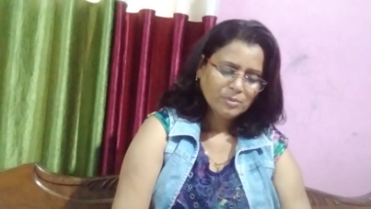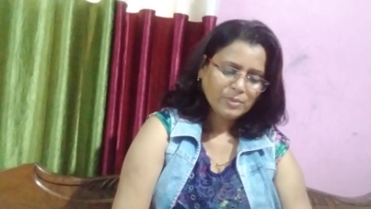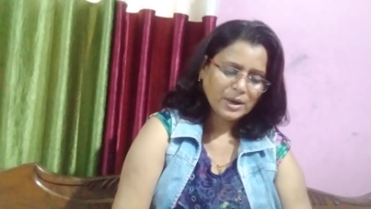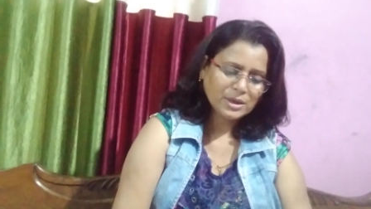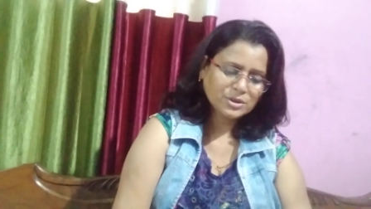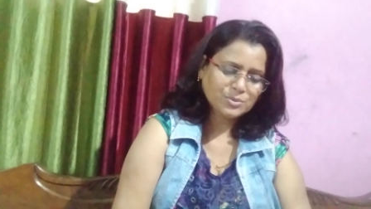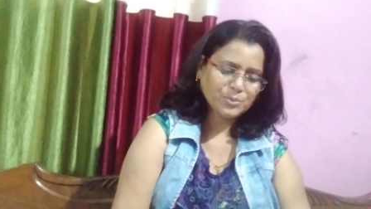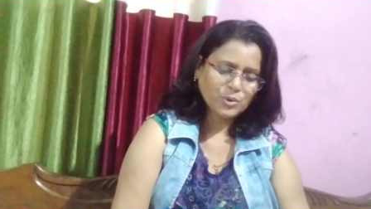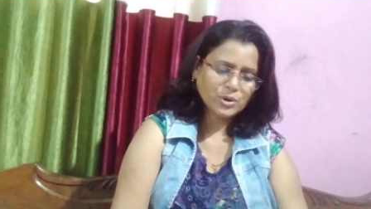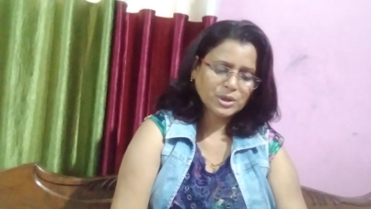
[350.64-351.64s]
First
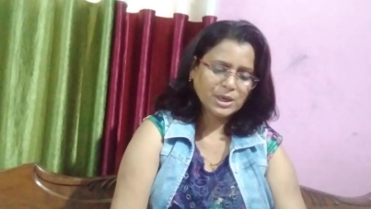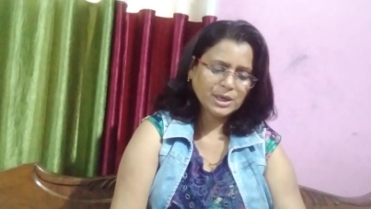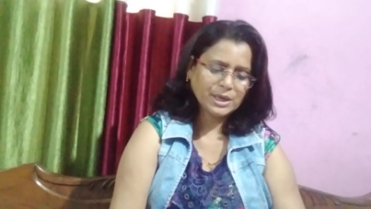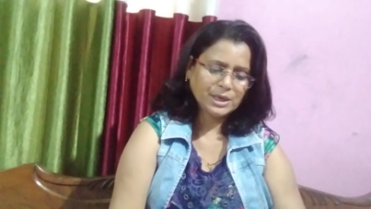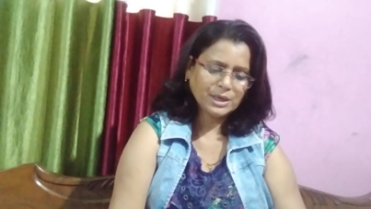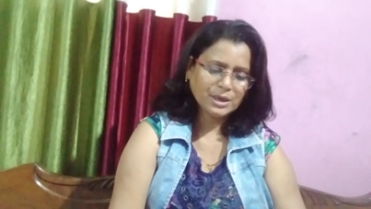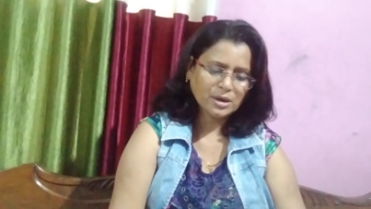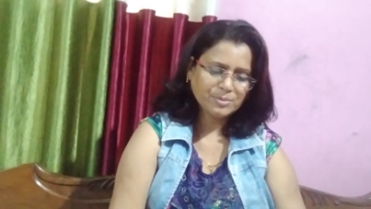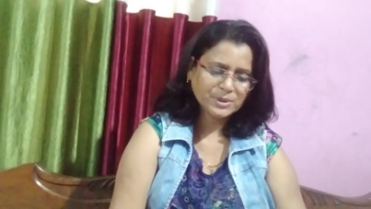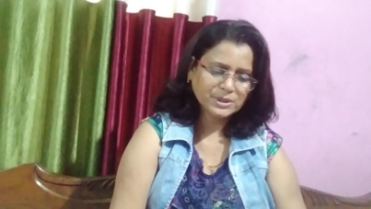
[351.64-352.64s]
port in India
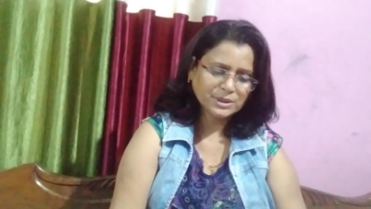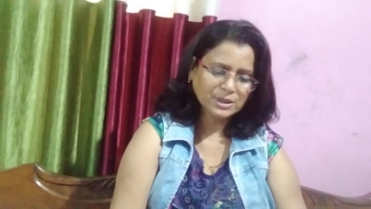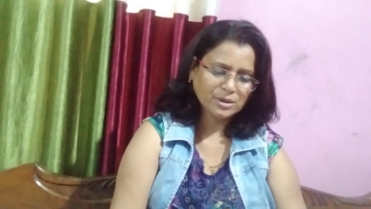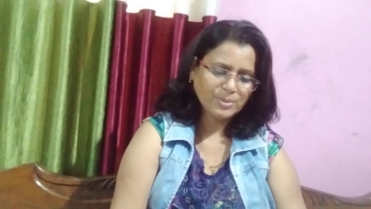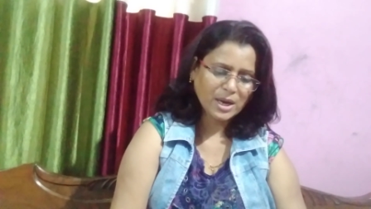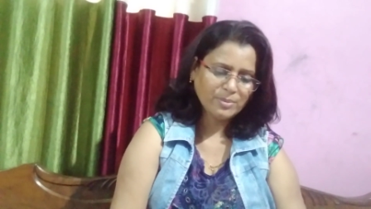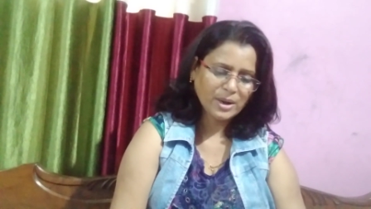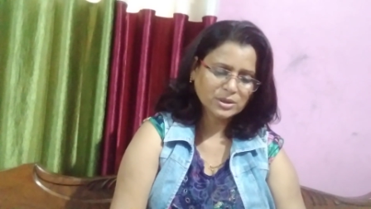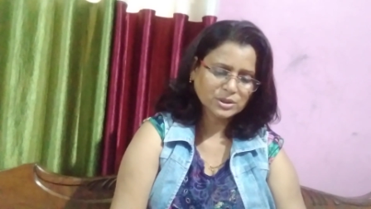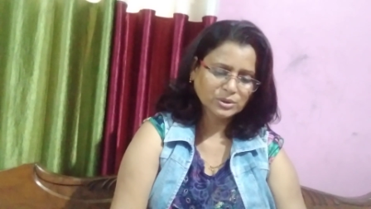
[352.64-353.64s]
visited by
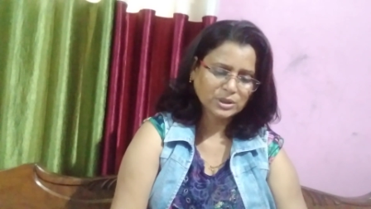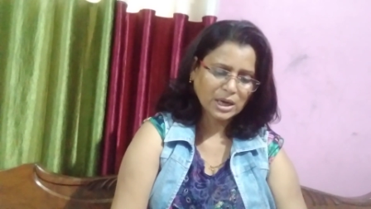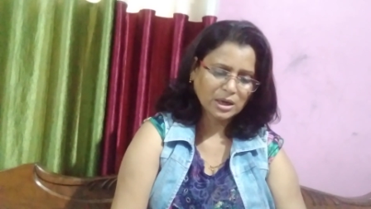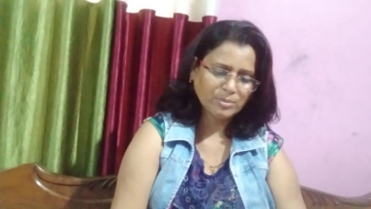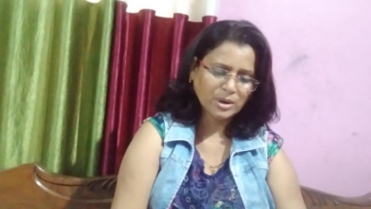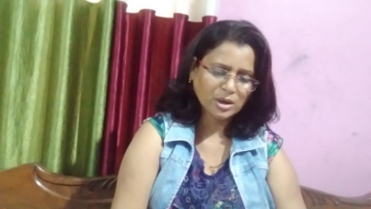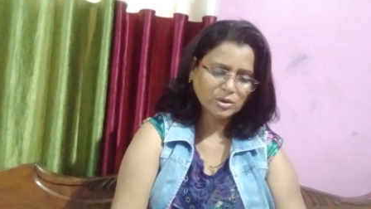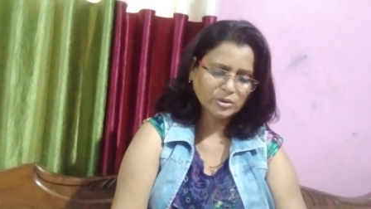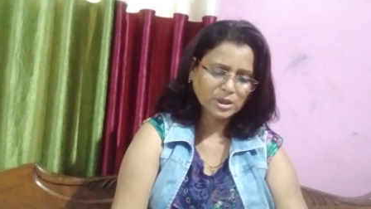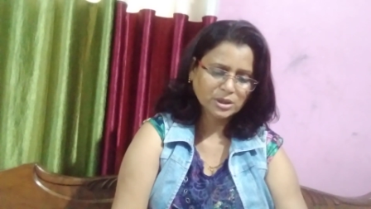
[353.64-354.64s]
Vasco da Gama
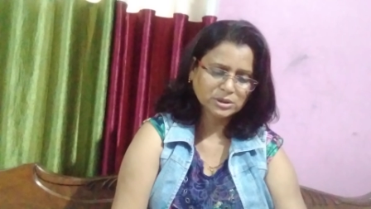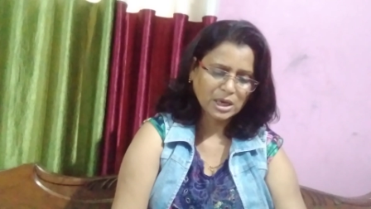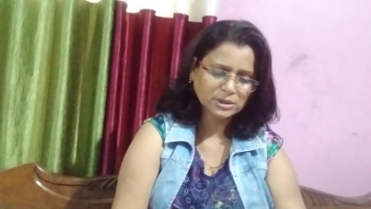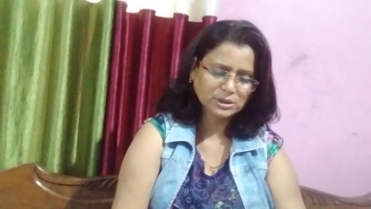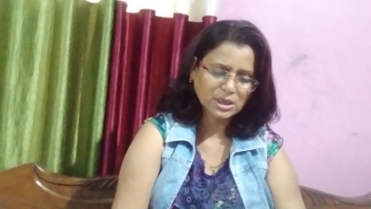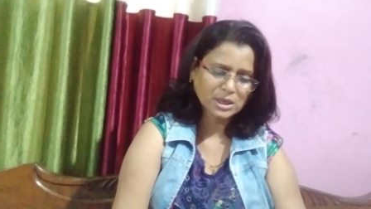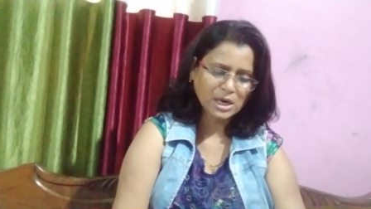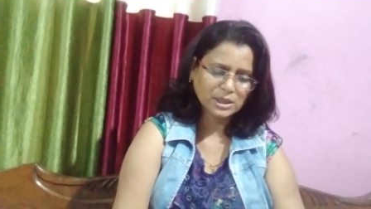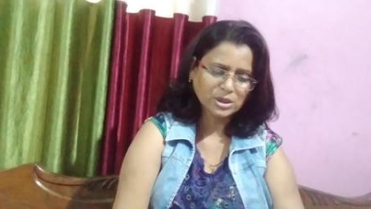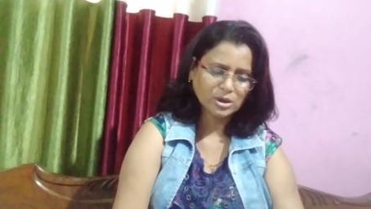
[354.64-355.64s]
was Ansar
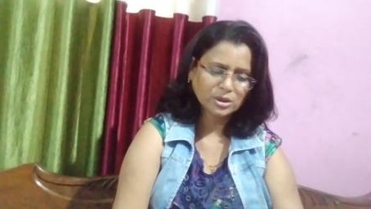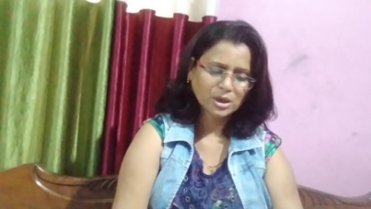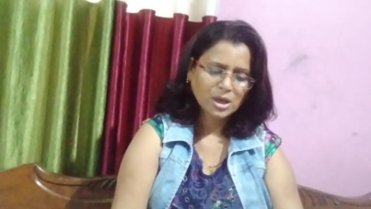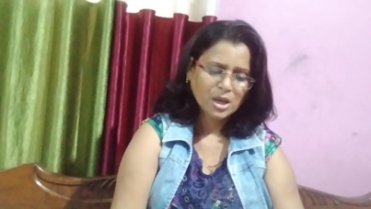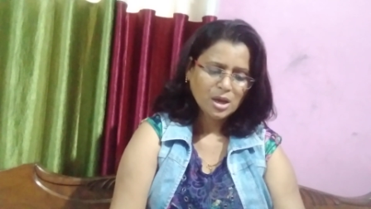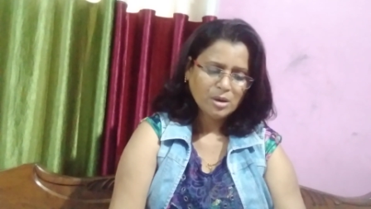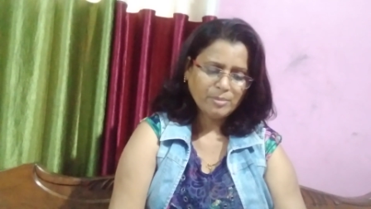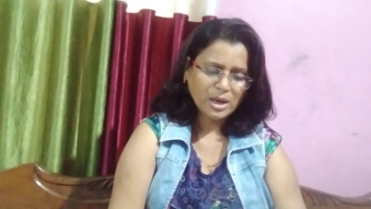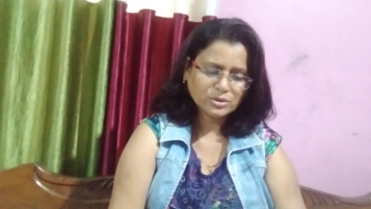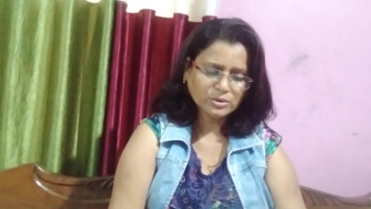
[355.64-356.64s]
Calicut.
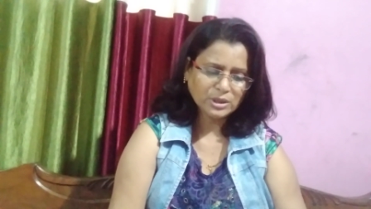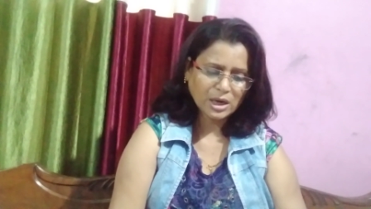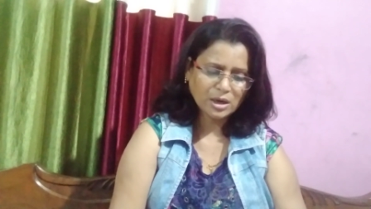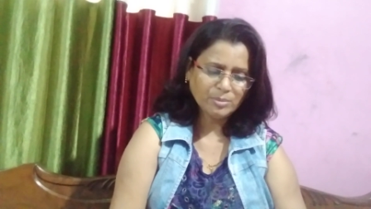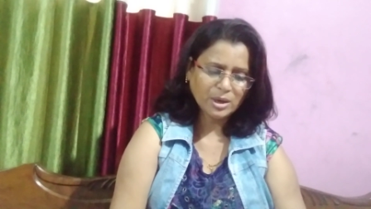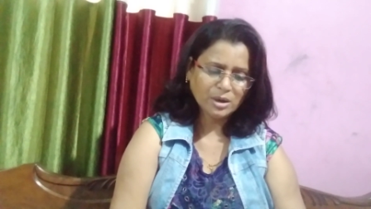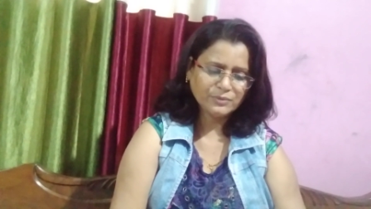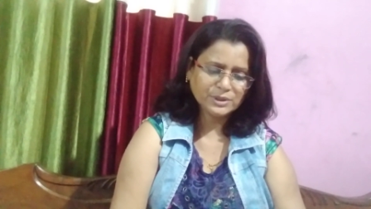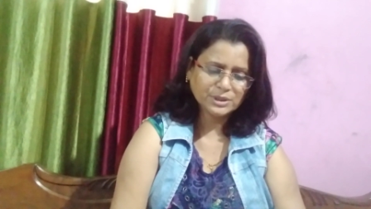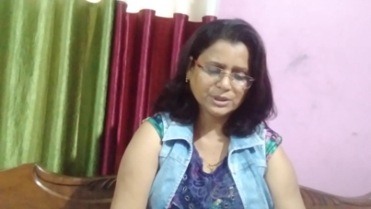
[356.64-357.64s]
Vasco da Gama
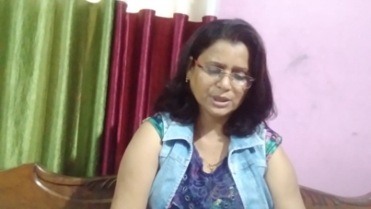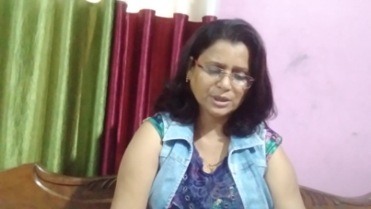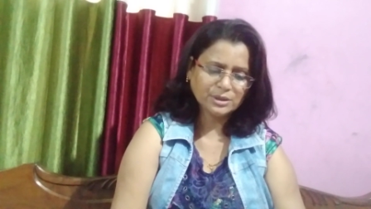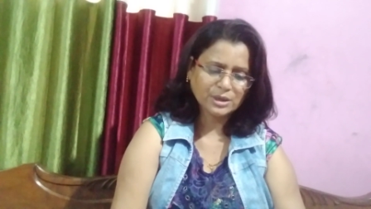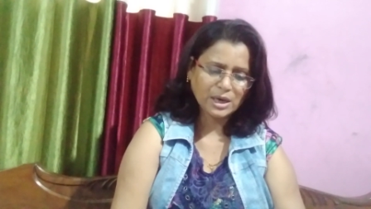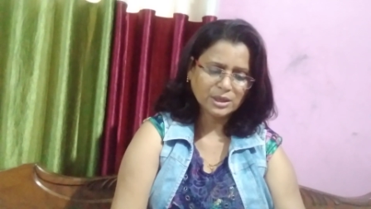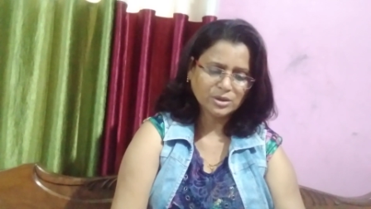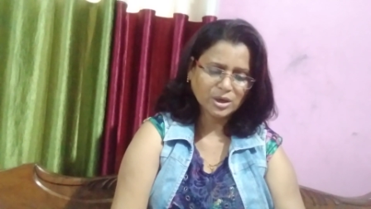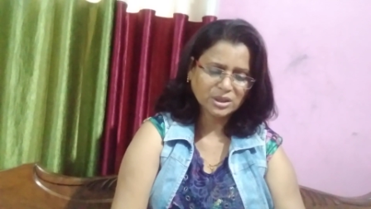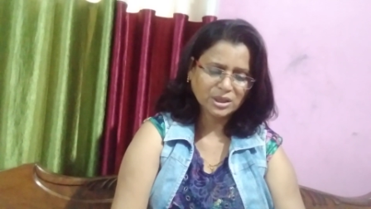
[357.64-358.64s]
visited
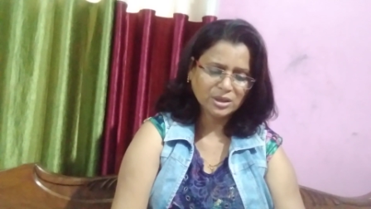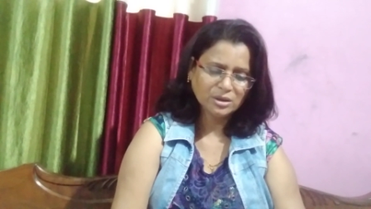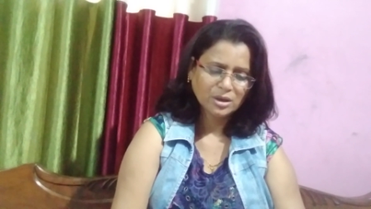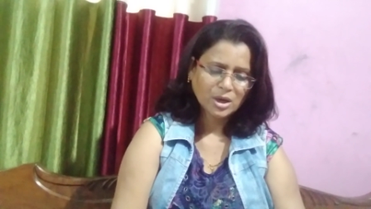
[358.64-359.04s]
Calicut in